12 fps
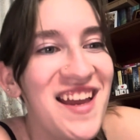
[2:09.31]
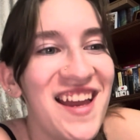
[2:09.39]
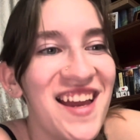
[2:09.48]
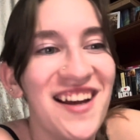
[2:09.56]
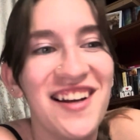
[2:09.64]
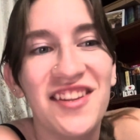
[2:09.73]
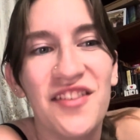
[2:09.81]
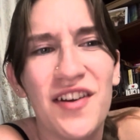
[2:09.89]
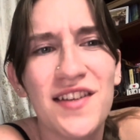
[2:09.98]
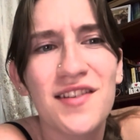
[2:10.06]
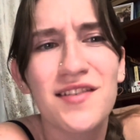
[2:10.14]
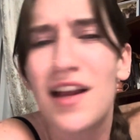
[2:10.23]
the
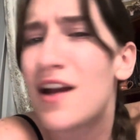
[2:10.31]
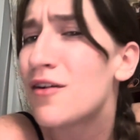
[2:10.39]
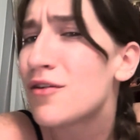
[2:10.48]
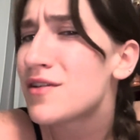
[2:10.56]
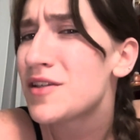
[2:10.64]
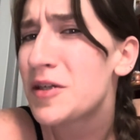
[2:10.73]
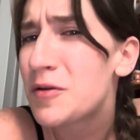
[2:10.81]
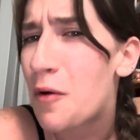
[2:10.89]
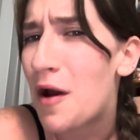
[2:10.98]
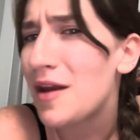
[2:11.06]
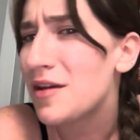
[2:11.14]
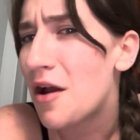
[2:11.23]
face looks honestly
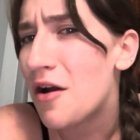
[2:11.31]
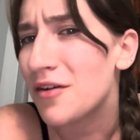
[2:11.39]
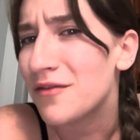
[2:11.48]
quite young